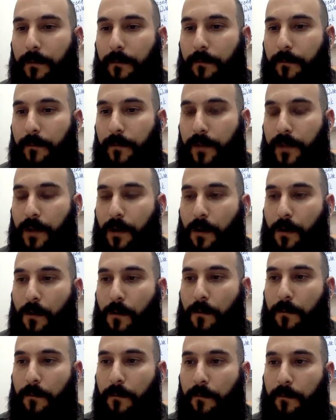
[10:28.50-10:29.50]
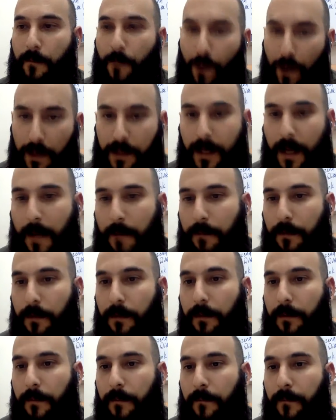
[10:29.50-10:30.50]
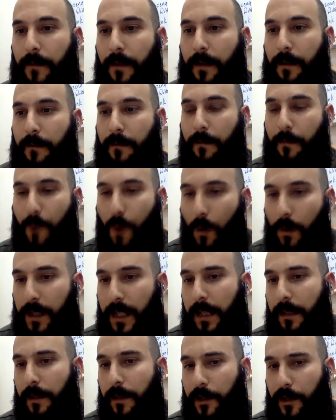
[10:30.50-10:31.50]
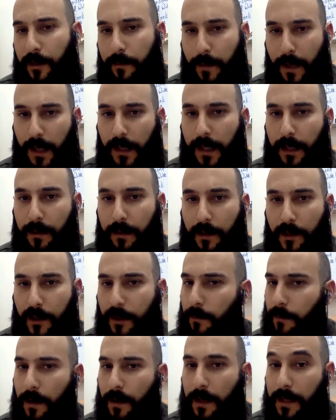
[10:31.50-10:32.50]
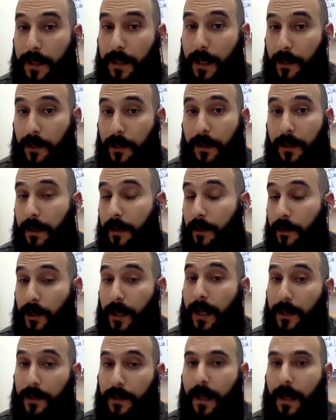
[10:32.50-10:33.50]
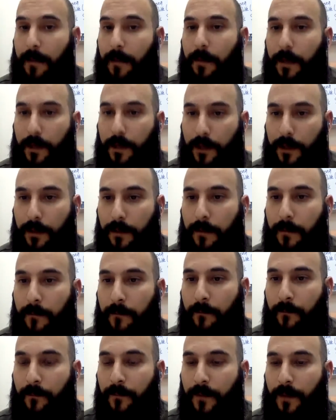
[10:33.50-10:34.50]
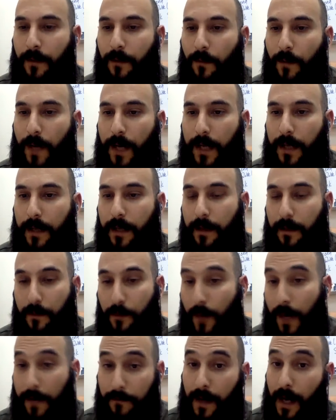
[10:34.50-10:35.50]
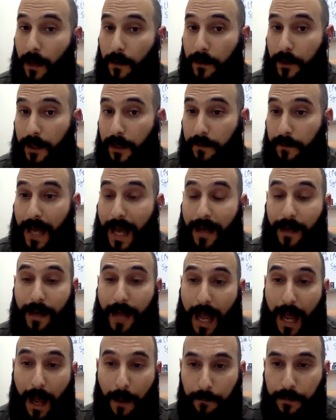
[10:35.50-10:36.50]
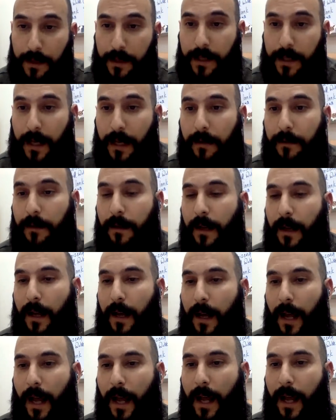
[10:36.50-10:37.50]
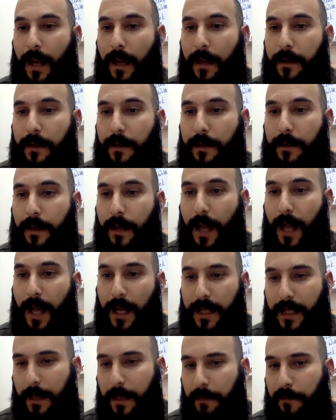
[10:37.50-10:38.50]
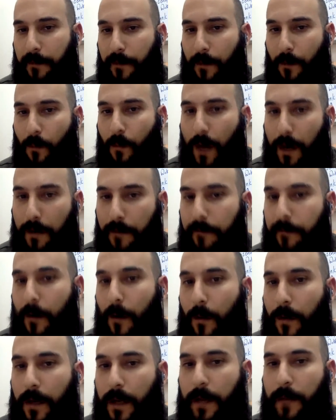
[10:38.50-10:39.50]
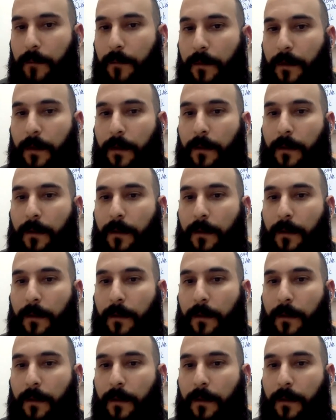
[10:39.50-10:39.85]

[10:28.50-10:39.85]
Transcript: So, for example, from Old English to Middle English, the pronunciation didn't change that much, right? The Great Vowel Shift hadn't happened yet, and except for one phoneme,